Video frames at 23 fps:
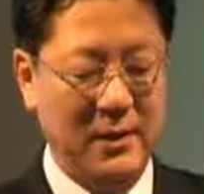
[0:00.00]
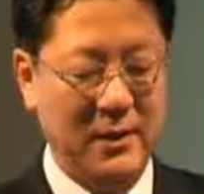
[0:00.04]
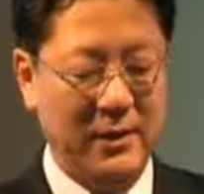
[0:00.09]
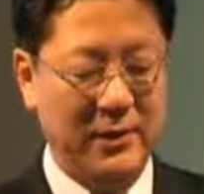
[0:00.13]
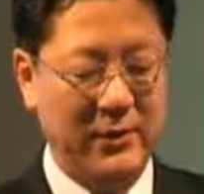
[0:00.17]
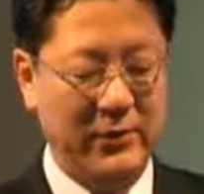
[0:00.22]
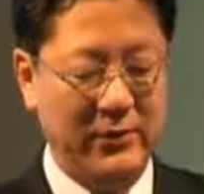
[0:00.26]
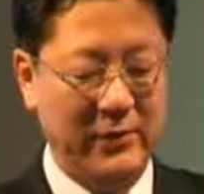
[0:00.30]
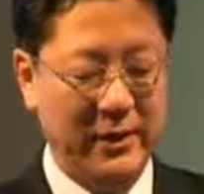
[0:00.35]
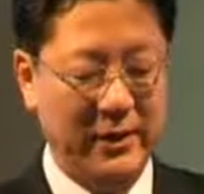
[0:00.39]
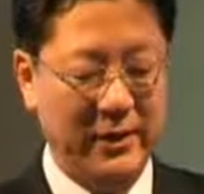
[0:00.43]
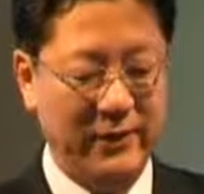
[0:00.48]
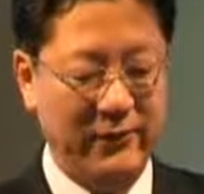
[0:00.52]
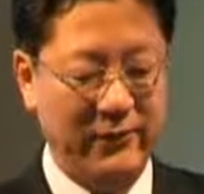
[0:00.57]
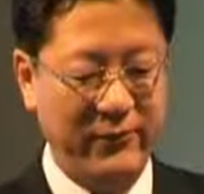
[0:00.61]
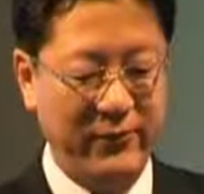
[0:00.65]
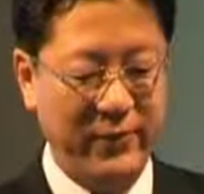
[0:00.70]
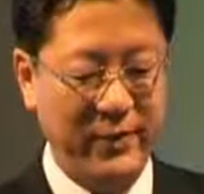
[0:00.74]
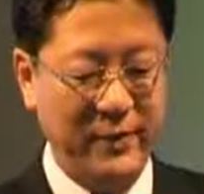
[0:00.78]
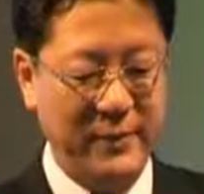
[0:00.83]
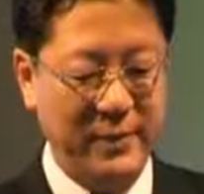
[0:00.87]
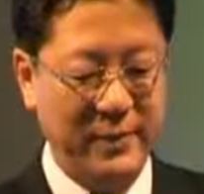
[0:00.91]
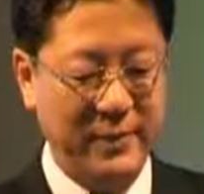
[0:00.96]
and the renal
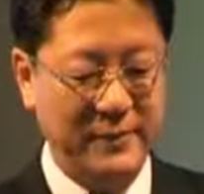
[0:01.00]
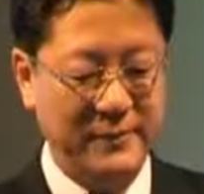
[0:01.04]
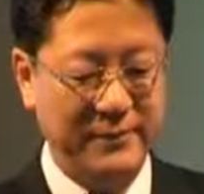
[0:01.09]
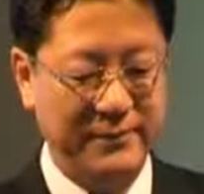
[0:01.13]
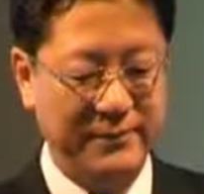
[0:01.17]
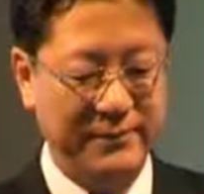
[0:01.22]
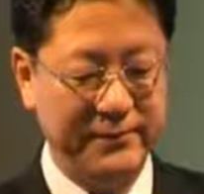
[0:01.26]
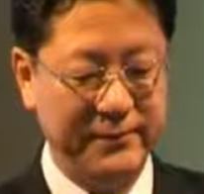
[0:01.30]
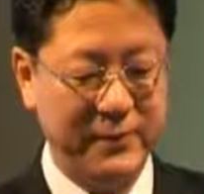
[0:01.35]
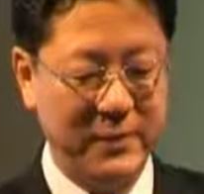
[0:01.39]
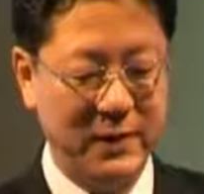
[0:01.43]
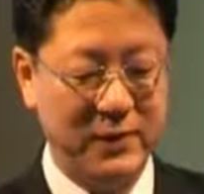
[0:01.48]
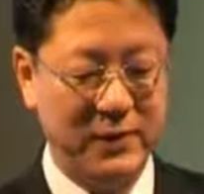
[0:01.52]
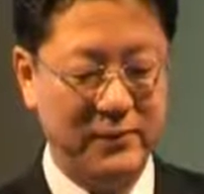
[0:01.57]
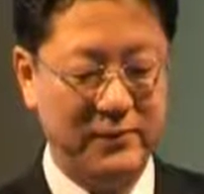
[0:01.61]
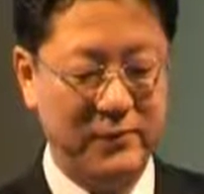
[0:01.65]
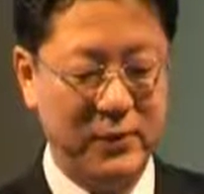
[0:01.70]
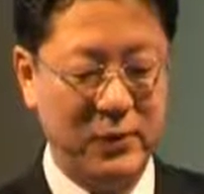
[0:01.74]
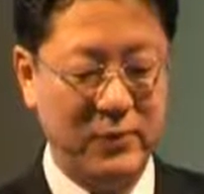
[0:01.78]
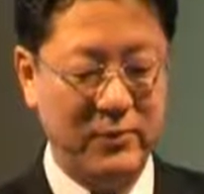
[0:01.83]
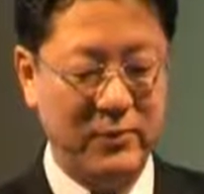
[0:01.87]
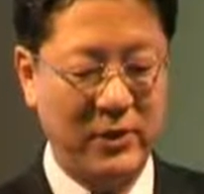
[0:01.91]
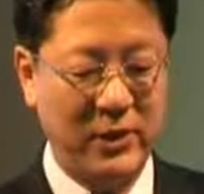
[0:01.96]
failure and the
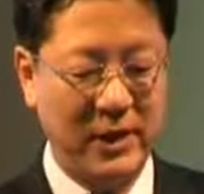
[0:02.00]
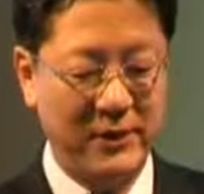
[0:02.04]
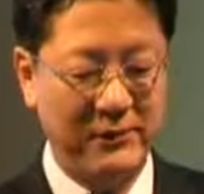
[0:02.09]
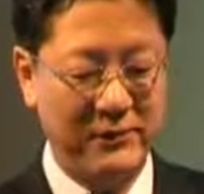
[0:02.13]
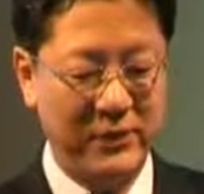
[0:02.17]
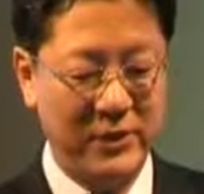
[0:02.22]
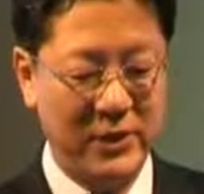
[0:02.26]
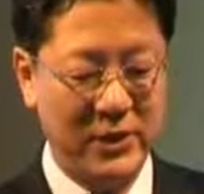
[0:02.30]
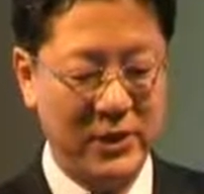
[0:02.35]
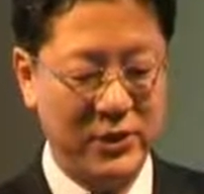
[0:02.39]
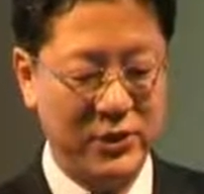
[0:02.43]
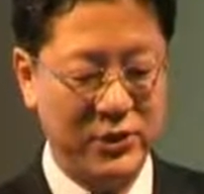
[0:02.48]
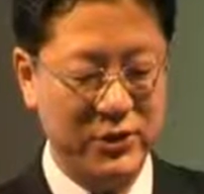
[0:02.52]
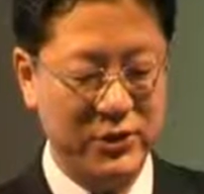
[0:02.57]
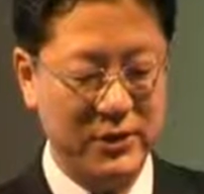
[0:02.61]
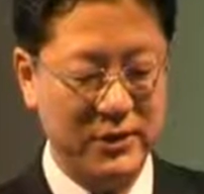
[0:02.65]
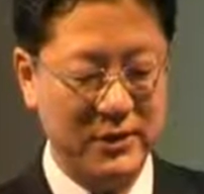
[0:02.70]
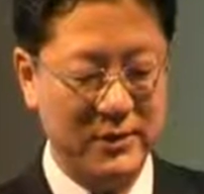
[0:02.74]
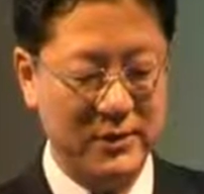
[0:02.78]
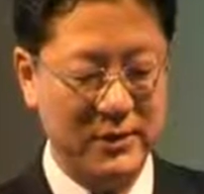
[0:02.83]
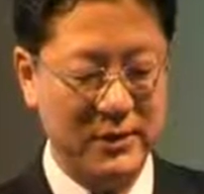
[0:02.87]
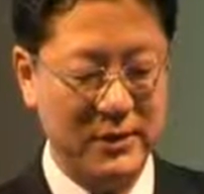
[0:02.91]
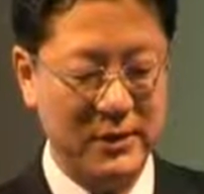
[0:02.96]
pulmonary
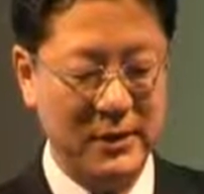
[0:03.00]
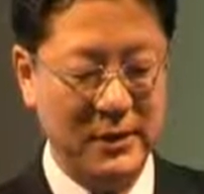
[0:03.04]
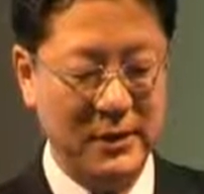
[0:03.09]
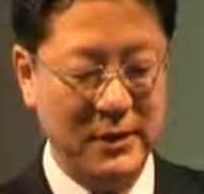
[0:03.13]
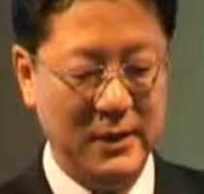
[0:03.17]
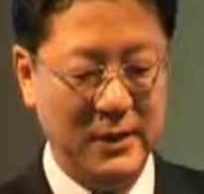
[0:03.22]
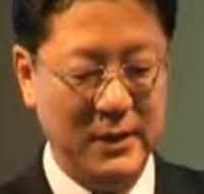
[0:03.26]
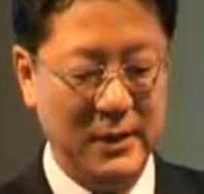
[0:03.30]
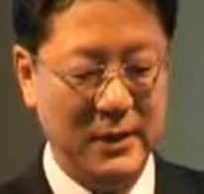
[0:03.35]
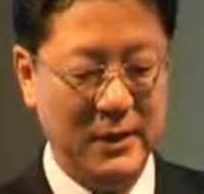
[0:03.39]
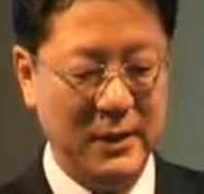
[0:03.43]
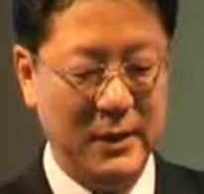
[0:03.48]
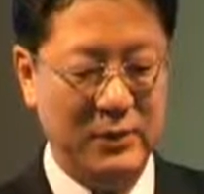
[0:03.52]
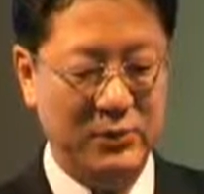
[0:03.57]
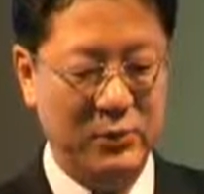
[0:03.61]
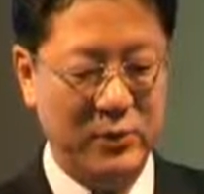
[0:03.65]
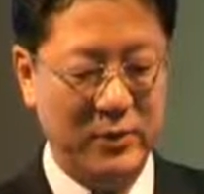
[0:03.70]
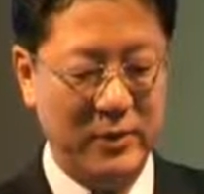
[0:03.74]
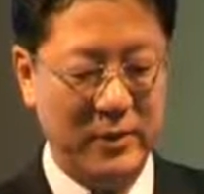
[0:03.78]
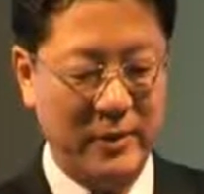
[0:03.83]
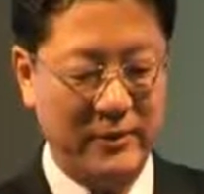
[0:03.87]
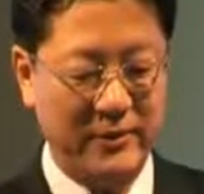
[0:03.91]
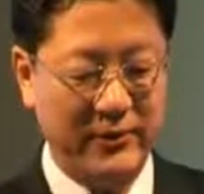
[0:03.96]
hypertension and
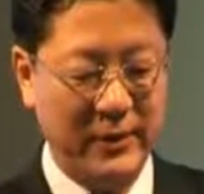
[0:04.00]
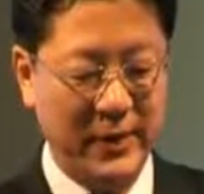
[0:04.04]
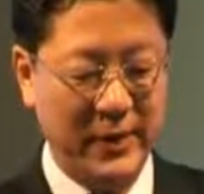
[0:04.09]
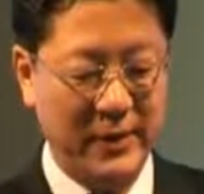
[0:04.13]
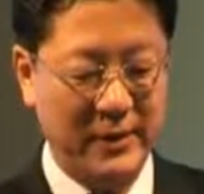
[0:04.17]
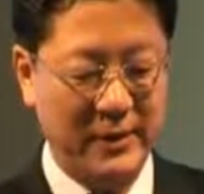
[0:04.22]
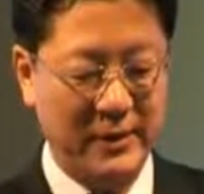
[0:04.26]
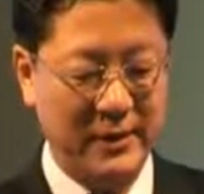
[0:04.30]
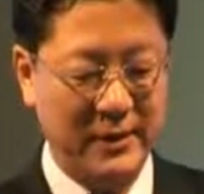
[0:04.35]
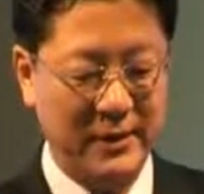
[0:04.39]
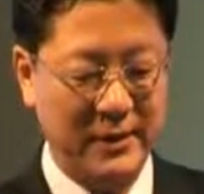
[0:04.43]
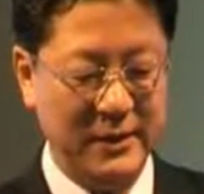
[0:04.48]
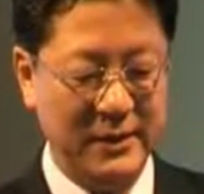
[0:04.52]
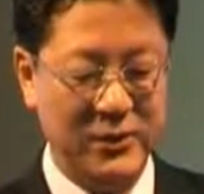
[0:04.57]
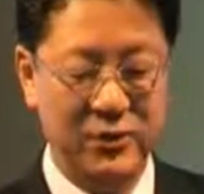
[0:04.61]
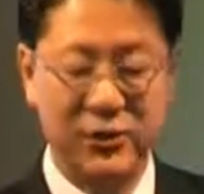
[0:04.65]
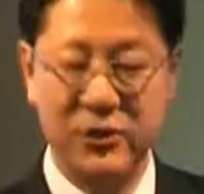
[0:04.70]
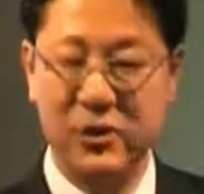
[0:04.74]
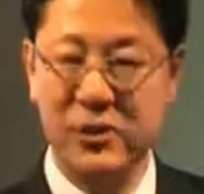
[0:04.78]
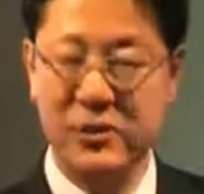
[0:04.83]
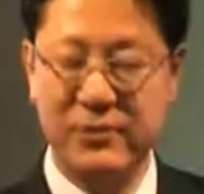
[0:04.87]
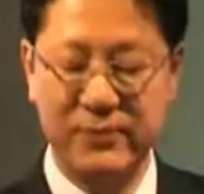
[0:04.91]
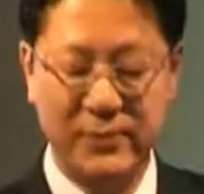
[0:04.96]
abdominal pain
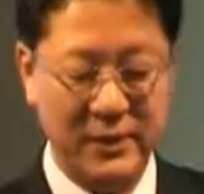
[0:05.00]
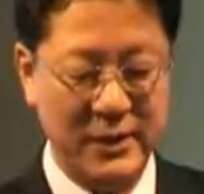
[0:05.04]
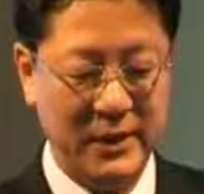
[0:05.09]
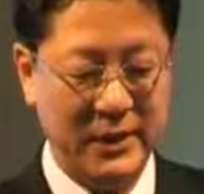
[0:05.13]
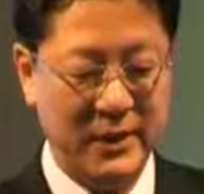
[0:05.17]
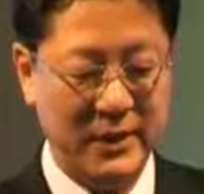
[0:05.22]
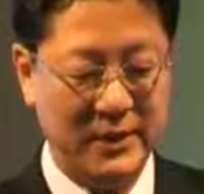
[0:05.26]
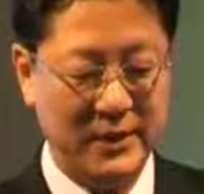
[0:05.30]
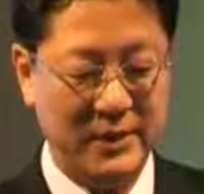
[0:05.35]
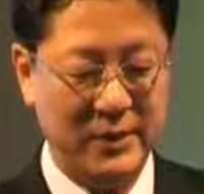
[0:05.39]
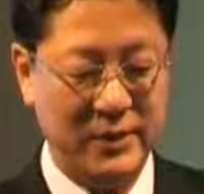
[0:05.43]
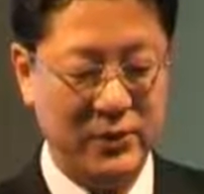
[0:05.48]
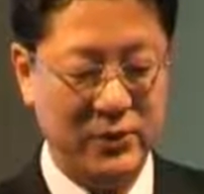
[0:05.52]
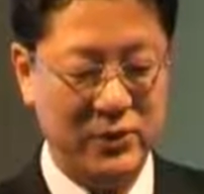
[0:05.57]
and dyspnea,